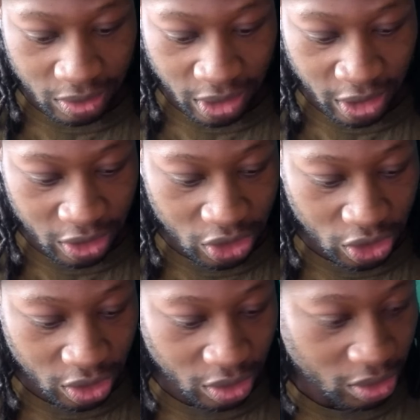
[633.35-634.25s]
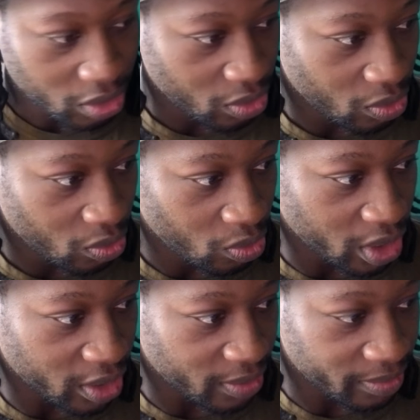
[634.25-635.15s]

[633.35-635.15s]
H1.